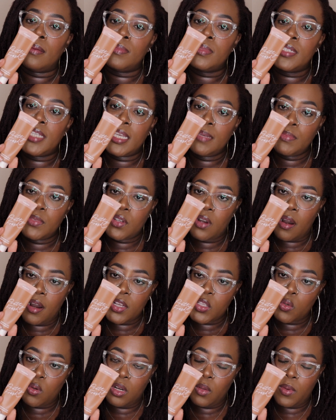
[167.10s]
Deep
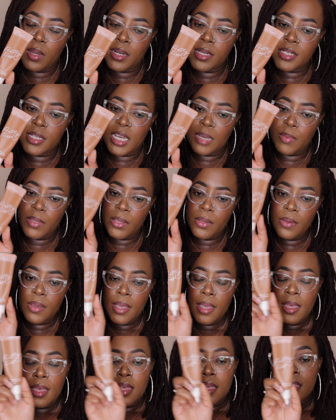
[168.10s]
Dark 21W.
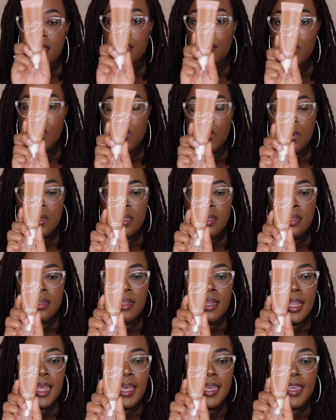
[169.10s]
This one,
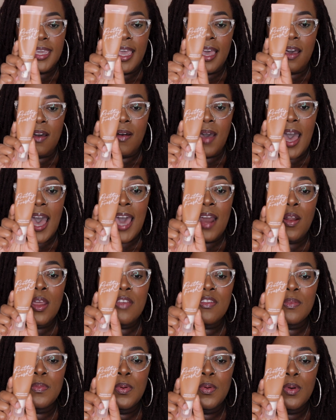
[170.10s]
like, y'all, I don't
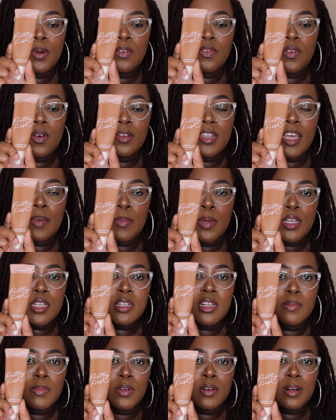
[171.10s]
even pull for it that much
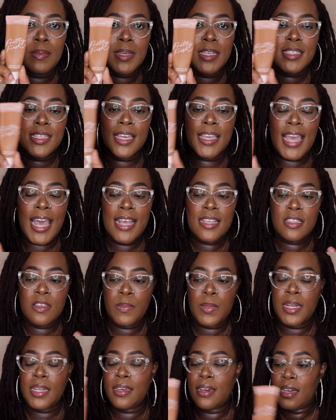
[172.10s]
no more because I got so
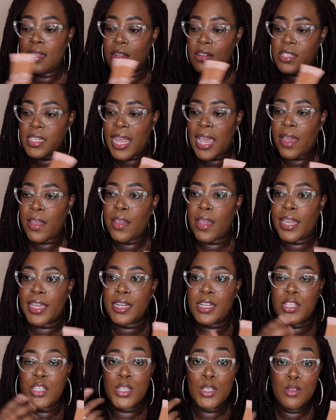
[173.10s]
many others down here I
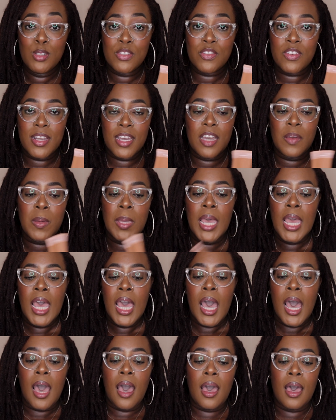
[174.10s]
get to choose from.
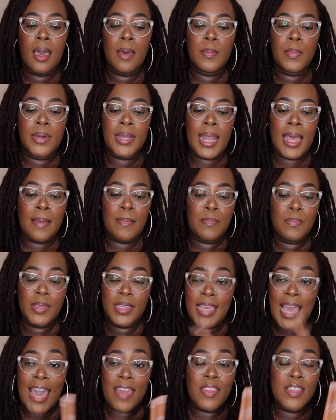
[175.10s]
But I
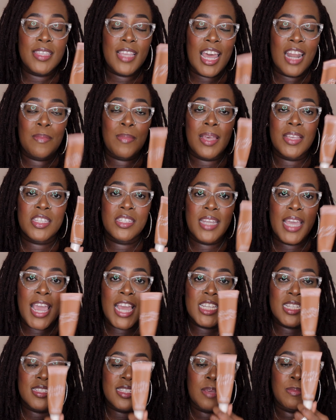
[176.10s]
got this out of my
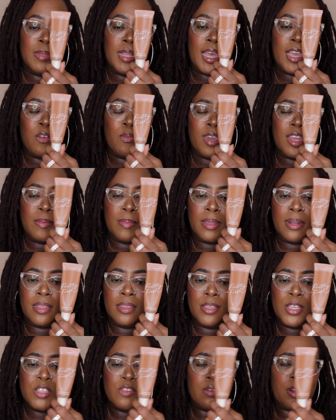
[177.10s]
stash because I'm like, wait a
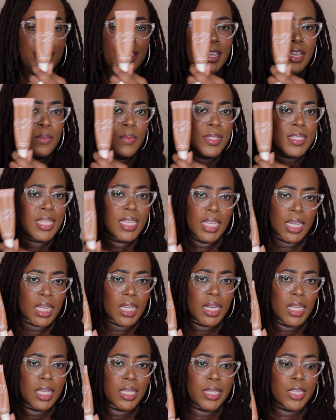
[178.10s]
minute, this right here was
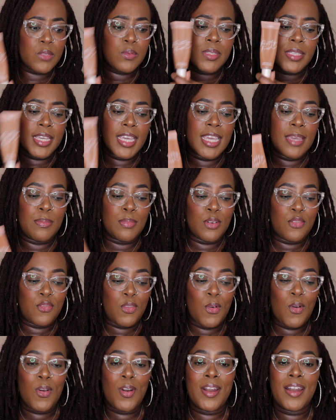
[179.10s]
it. This was it.
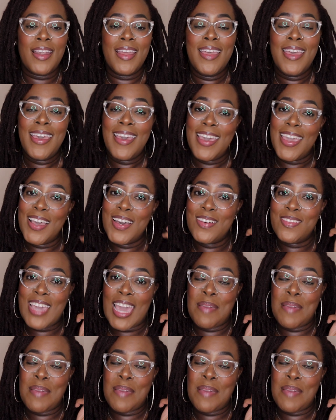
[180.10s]
Before e.l.f.